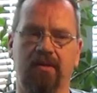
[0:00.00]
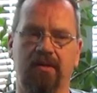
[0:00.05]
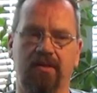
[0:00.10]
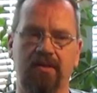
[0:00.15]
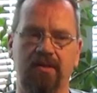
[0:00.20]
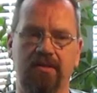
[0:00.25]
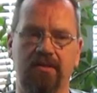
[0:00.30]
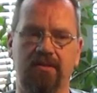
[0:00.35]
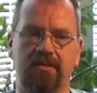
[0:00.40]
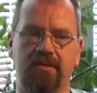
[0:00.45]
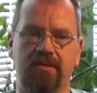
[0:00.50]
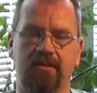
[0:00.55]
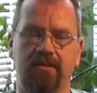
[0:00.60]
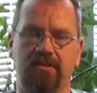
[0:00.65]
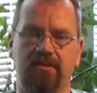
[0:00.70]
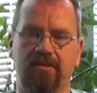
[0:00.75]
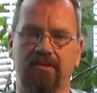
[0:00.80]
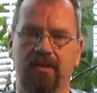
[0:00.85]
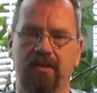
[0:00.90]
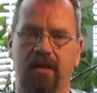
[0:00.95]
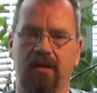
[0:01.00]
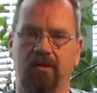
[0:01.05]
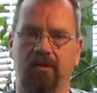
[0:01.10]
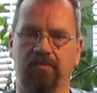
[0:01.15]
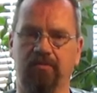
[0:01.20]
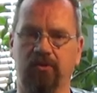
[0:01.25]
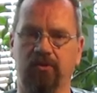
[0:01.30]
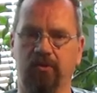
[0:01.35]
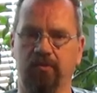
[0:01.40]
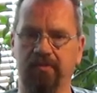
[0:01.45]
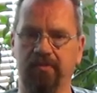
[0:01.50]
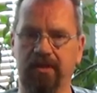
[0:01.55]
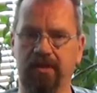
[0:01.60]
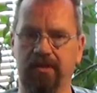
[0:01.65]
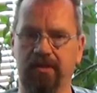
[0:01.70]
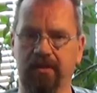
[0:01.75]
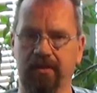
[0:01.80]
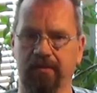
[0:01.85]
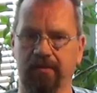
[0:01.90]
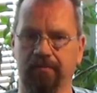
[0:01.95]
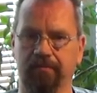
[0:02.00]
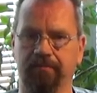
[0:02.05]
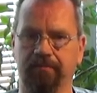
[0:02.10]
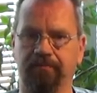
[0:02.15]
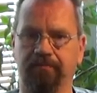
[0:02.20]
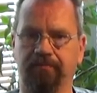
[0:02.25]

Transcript: he's a stand-up comedian.